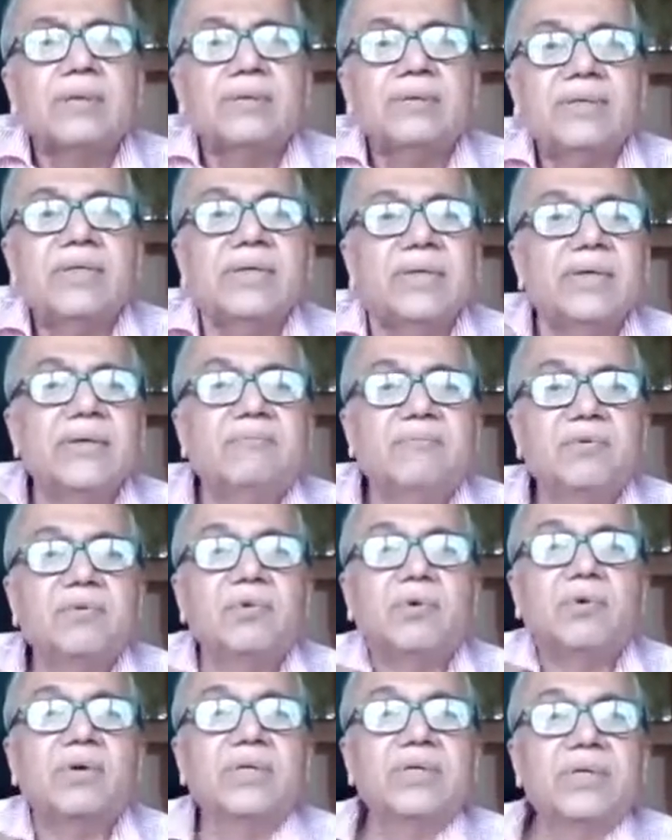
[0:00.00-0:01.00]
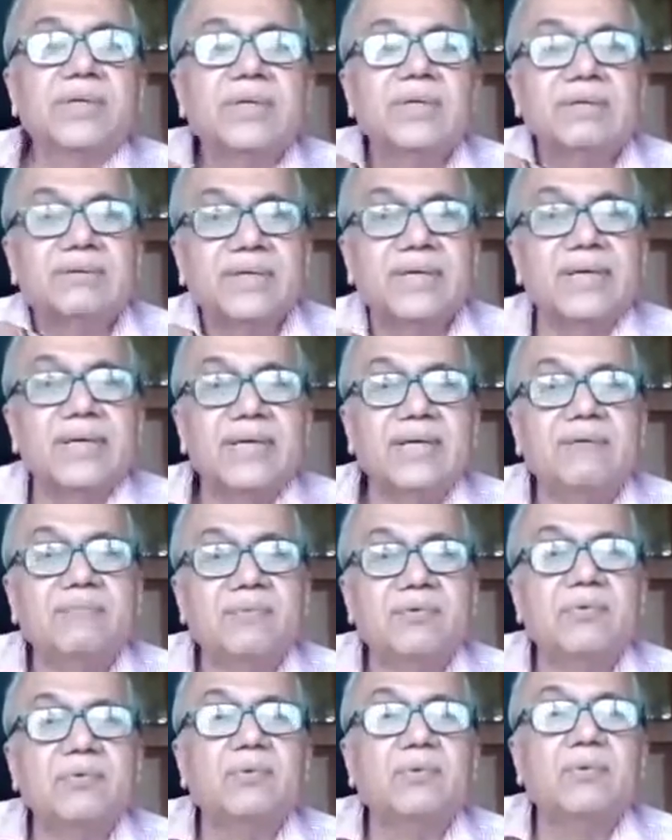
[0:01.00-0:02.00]
See, if you don't say,
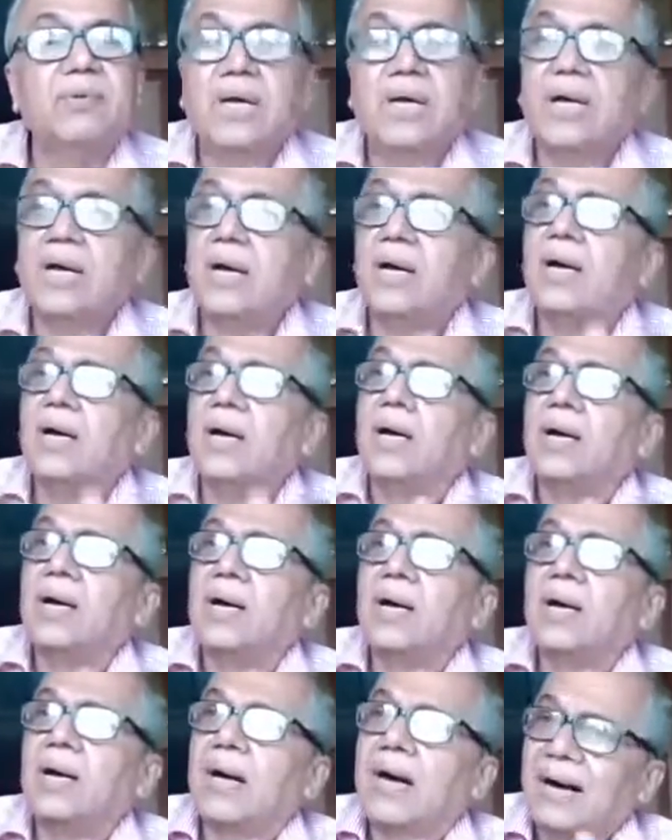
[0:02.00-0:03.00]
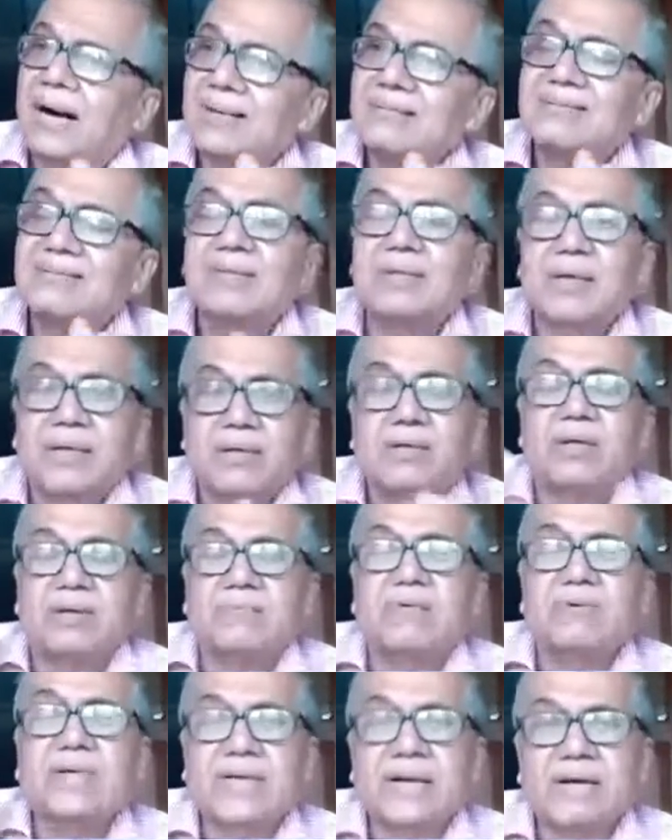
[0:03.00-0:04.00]
if you ask, in
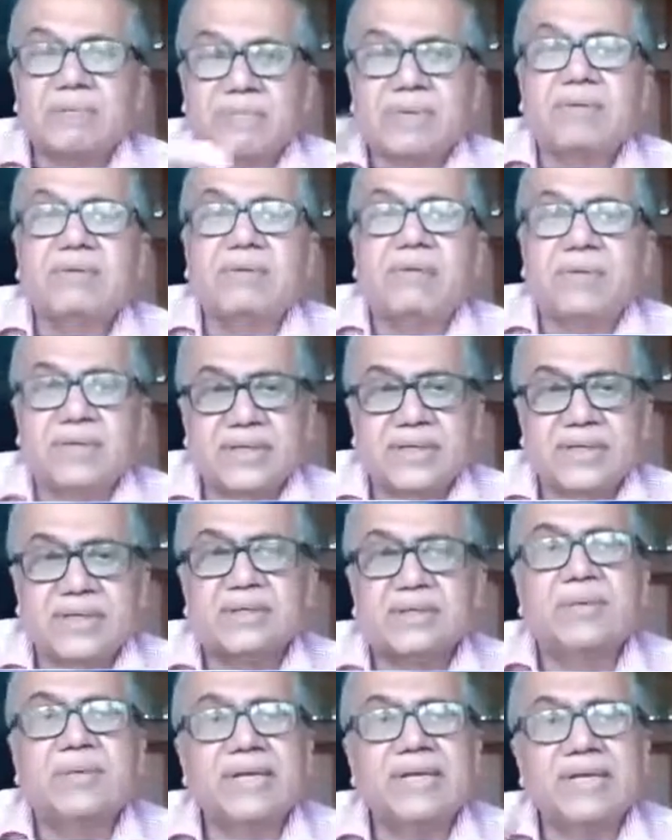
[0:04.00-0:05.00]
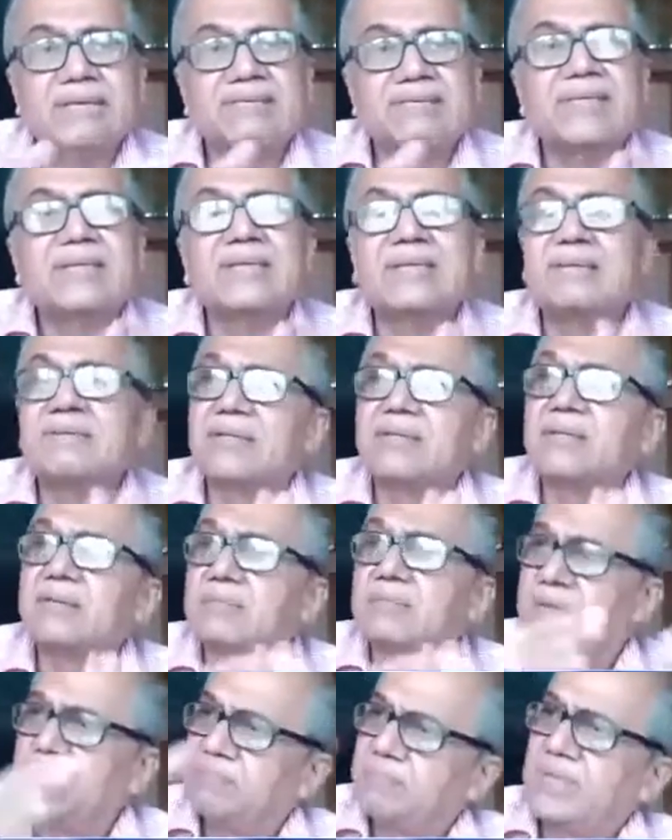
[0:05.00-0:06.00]
fact, I have been experiencing this in
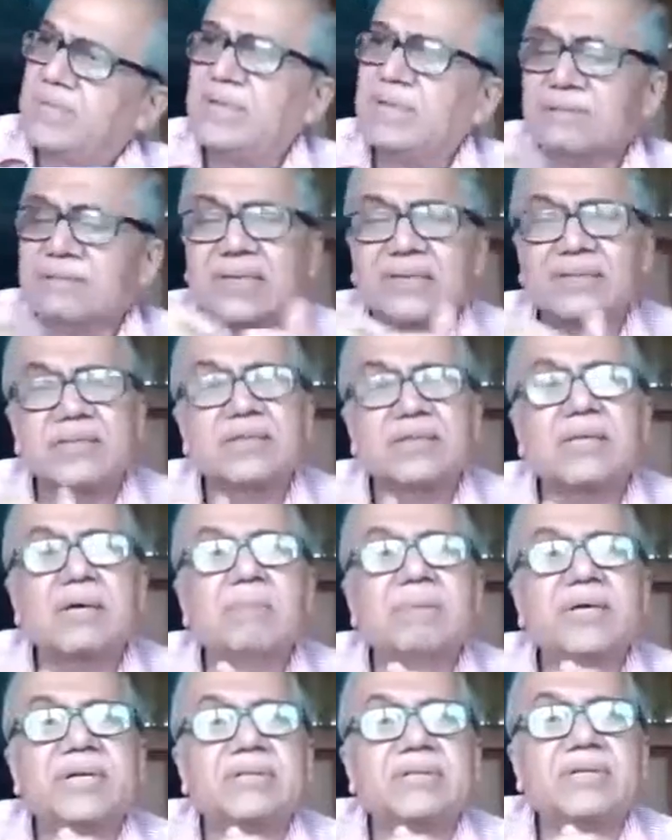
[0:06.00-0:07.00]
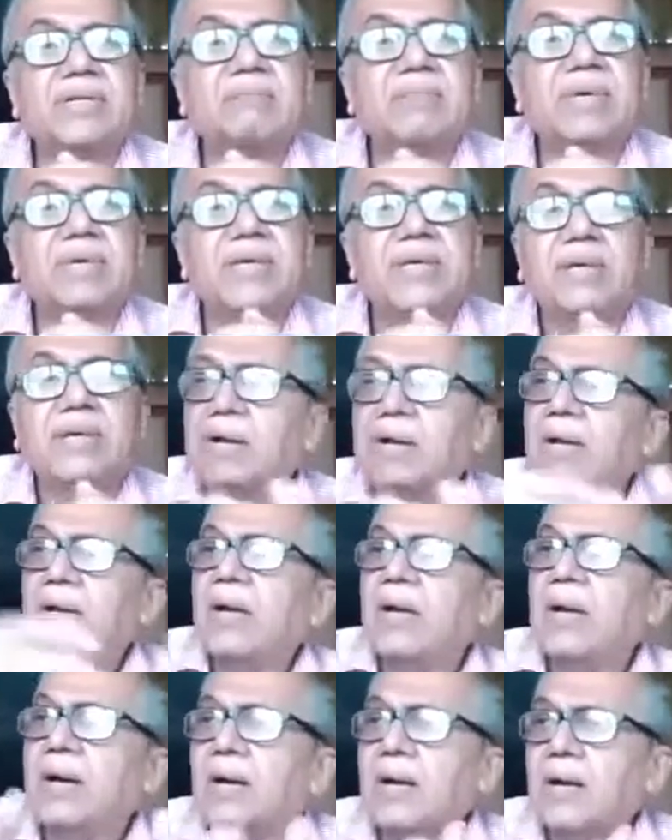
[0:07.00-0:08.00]
many selection committees and many
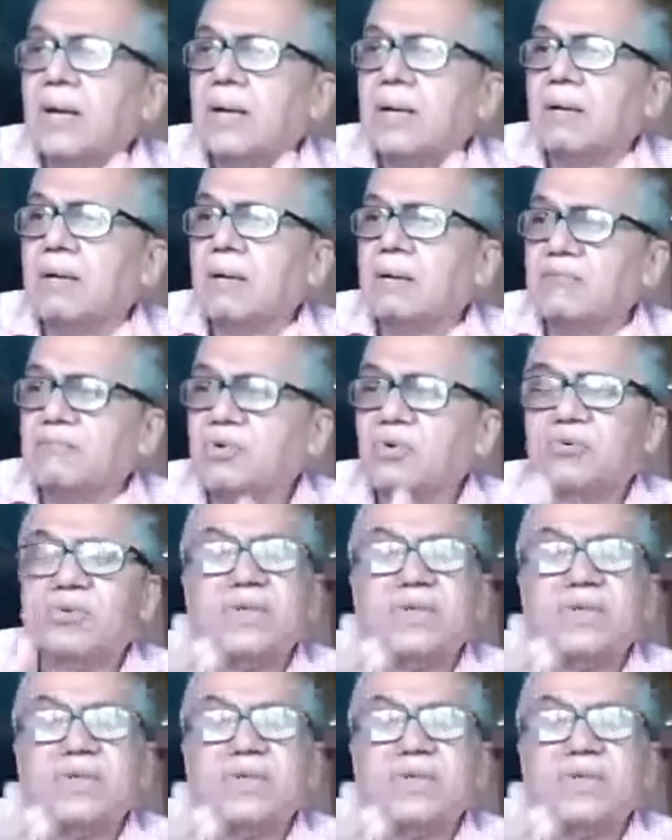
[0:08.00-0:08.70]
of those